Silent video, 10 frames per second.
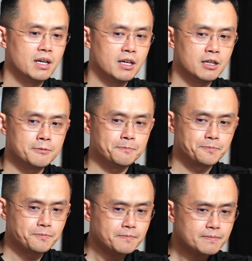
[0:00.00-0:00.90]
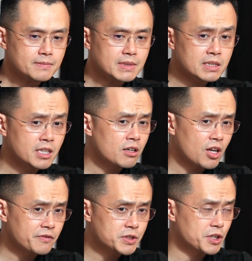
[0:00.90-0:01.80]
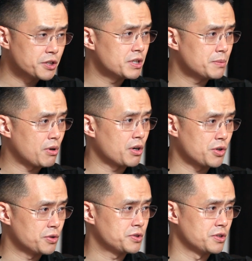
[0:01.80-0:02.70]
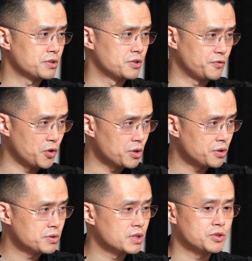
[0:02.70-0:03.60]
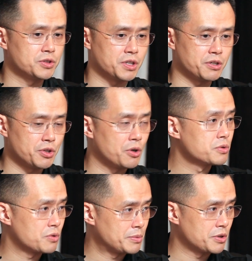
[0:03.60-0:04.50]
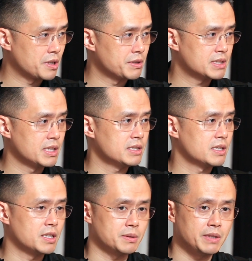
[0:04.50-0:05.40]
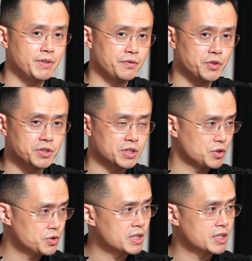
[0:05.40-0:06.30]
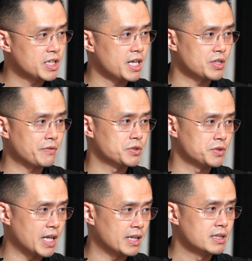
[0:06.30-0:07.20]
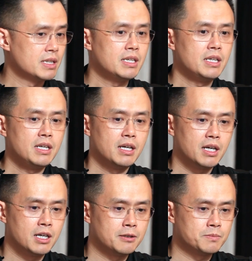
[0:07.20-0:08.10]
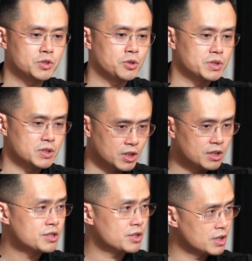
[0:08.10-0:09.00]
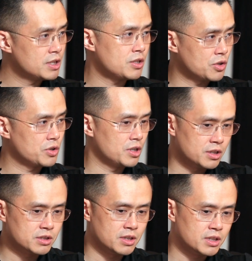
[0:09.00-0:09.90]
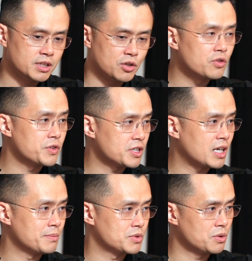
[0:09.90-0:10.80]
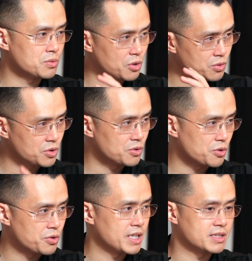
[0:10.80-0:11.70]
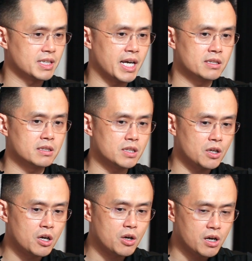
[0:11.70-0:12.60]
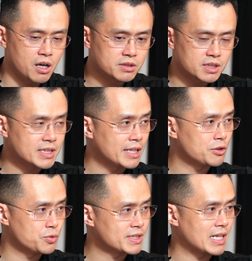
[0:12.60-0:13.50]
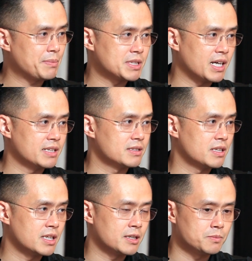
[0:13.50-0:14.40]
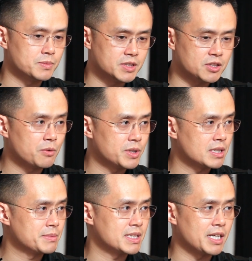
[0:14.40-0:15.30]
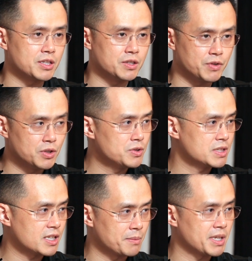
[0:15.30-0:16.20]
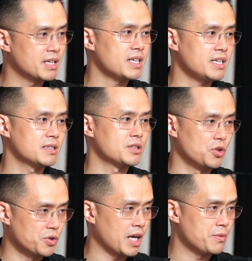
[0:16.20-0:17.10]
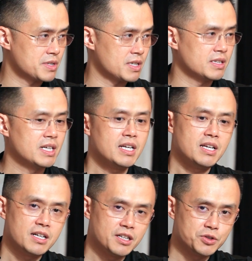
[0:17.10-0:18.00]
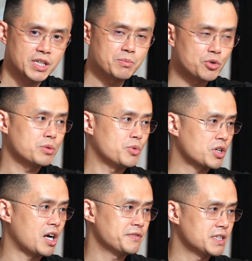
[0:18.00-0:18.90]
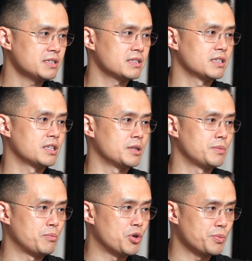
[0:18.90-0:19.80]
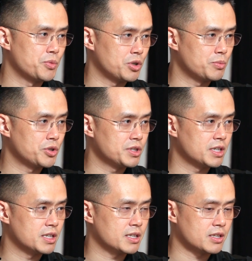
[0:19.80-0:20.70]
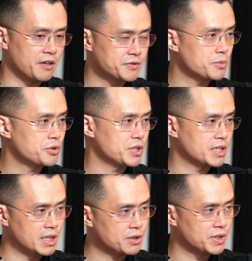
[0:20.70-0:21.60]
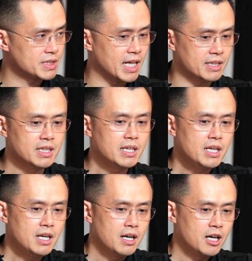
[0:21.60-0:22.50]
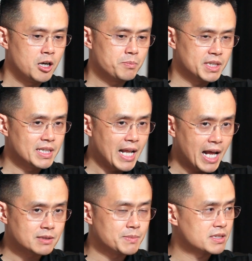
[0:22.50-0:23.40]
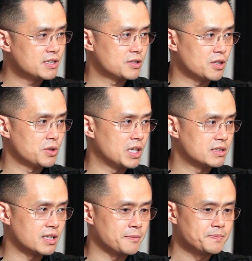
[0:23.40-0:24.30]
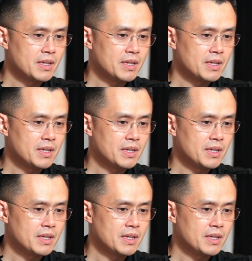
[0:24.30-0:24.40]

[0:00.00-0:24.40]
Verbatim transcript: Um, there are a lot of security protocols to, to follow uh, to secure your own cryptocurrencies. Uh, even if you use an exchange, you have to do that. Um, so learn, learn, learn, learn it over time. Don't go, don't go crazy, and uh, understand your risk appetite. Um, start with something that if you lose it completely, you're okay with it. As you get more and more confident, uh, more, more and more uh, comfortable, you can increase that. Uh, but last message though is